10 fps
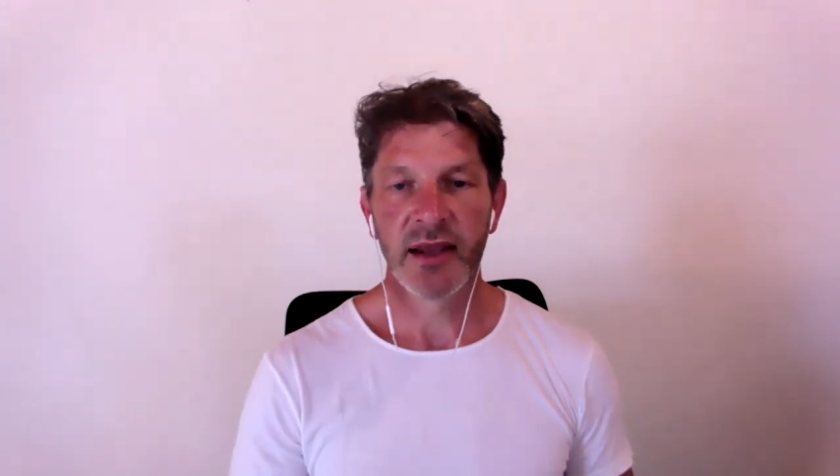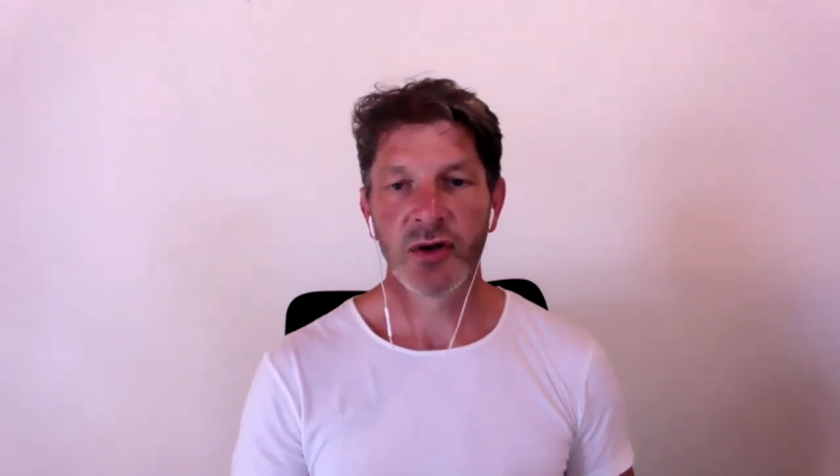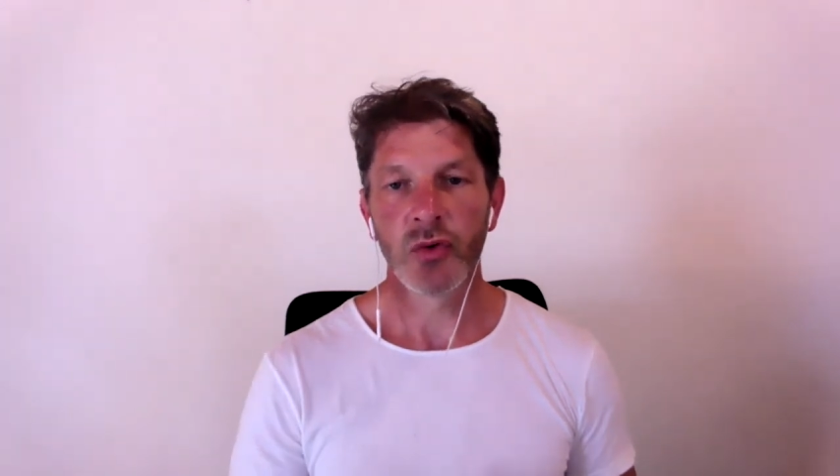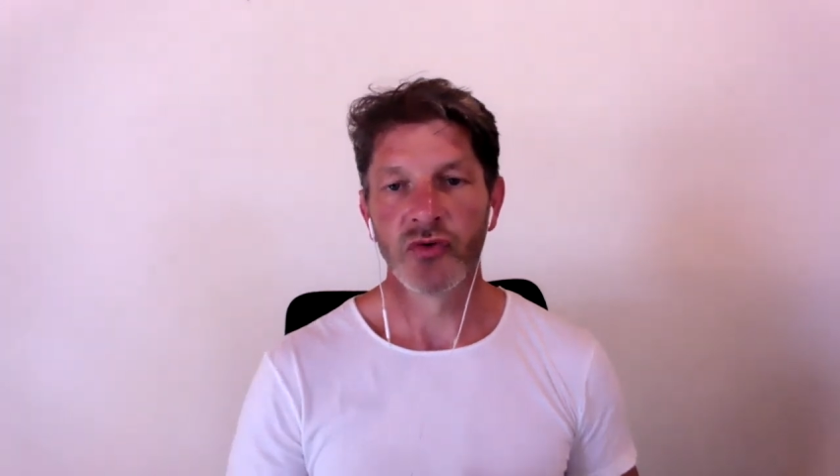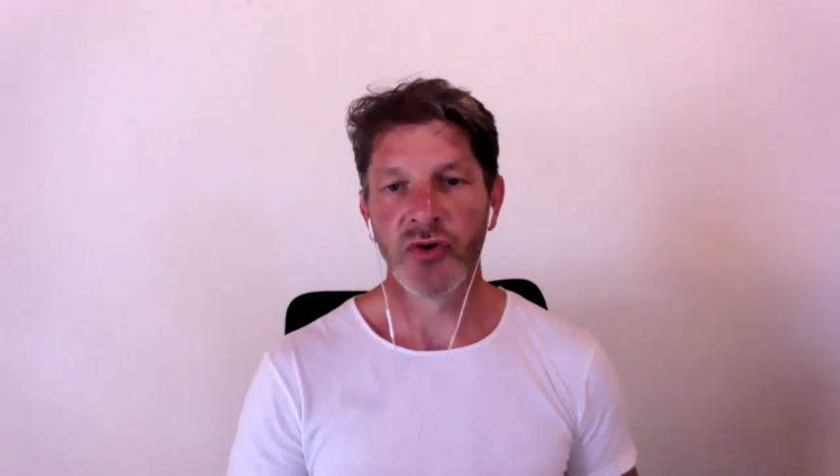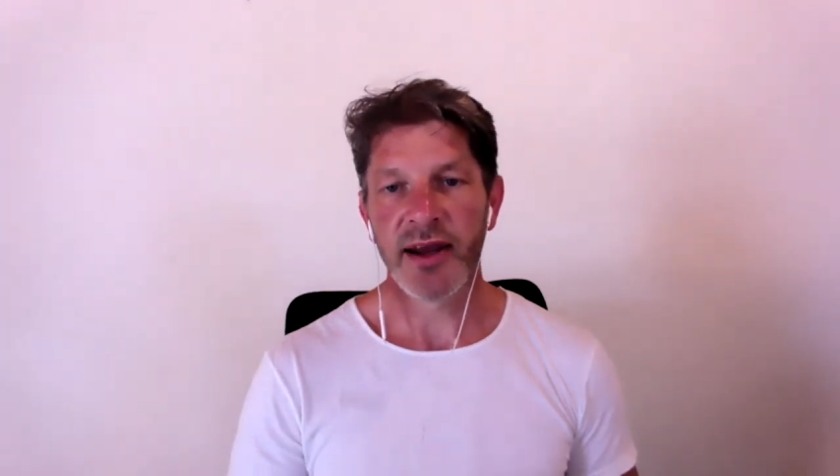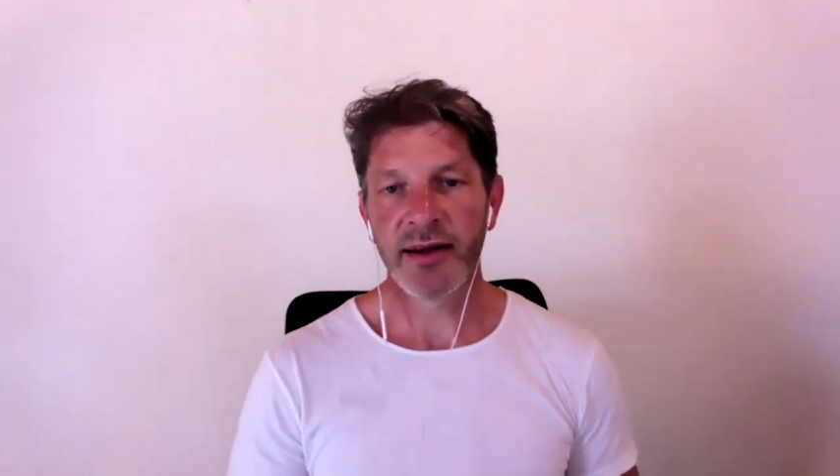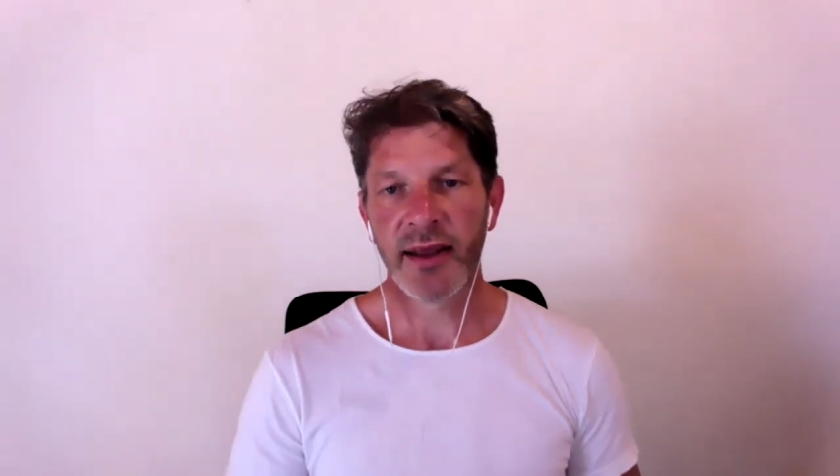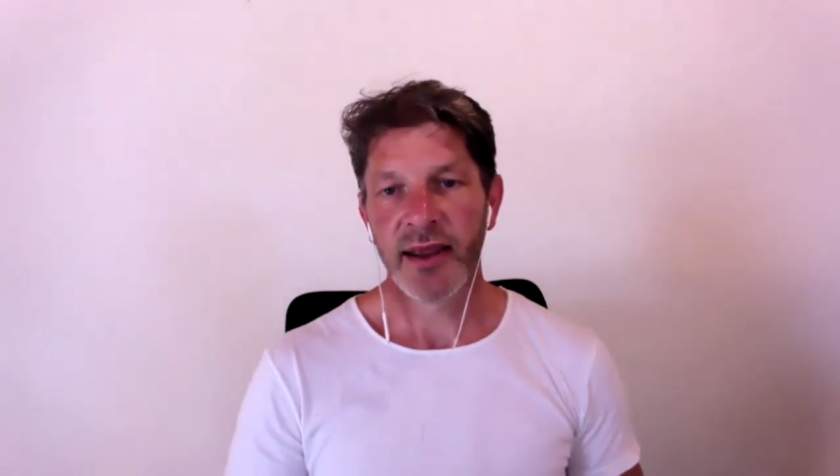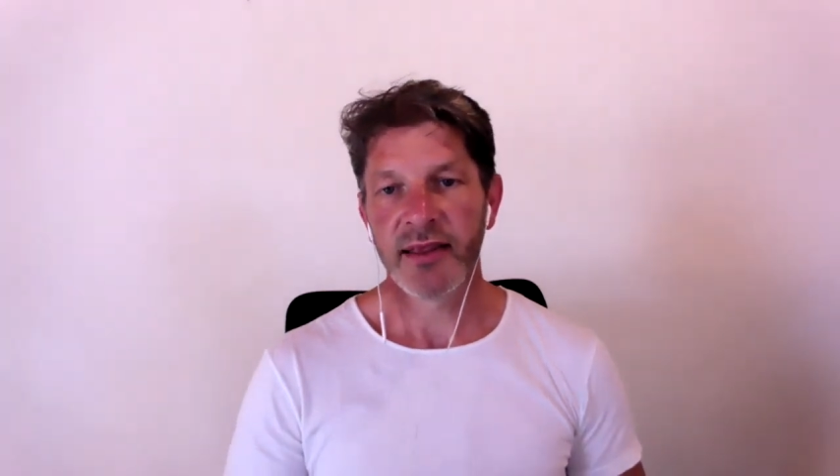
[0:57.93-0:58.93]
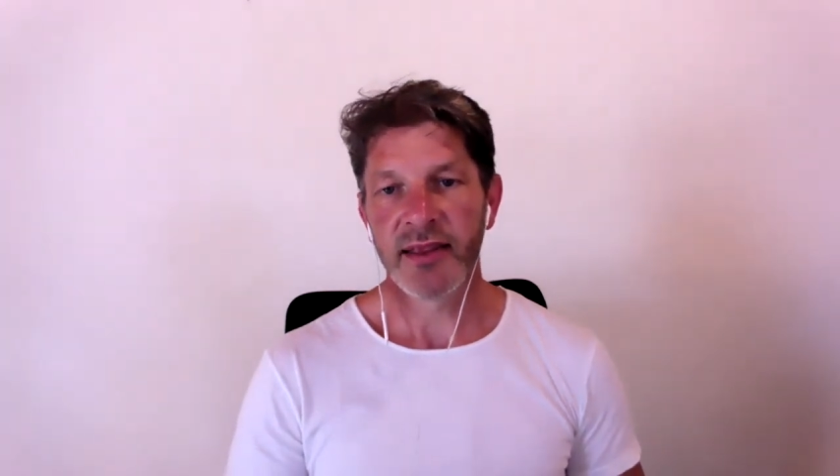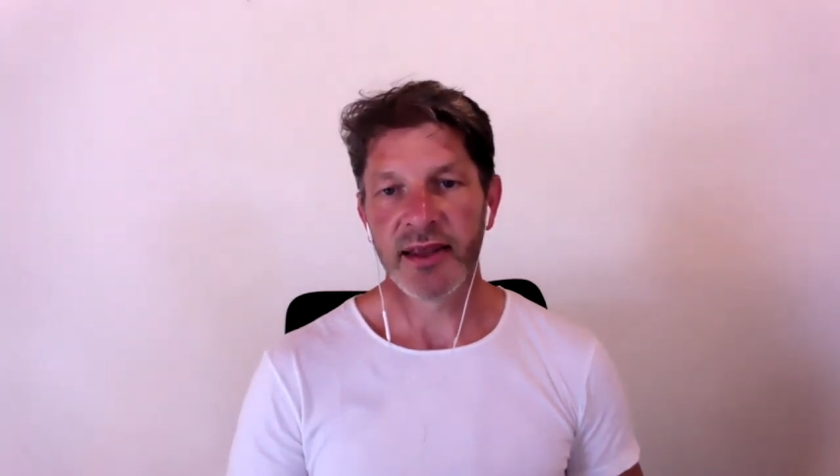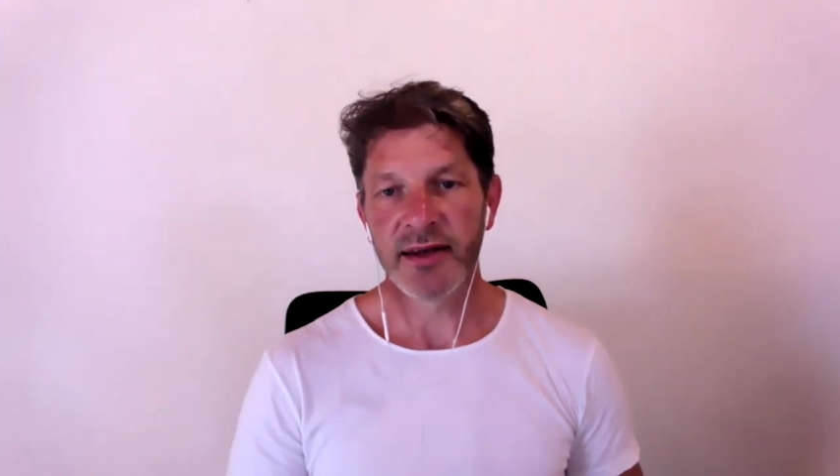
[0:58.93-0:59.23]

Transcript: to rate the